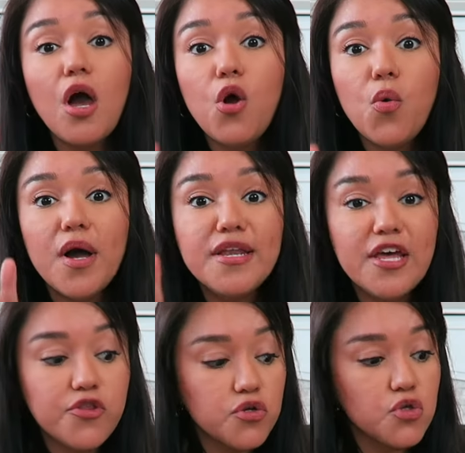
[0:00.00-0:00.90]
oh,
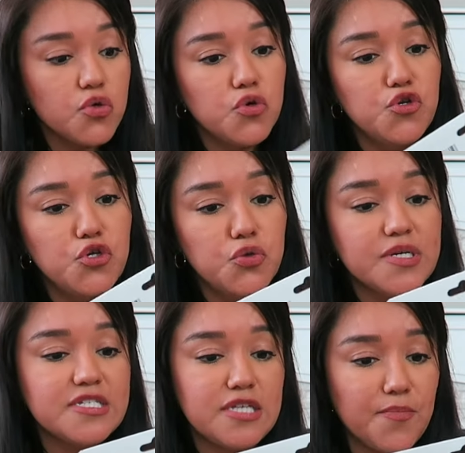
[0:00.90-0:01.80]
another little new
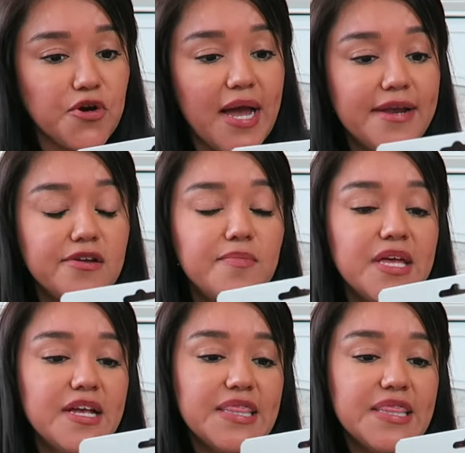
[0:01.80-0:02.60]
summer item.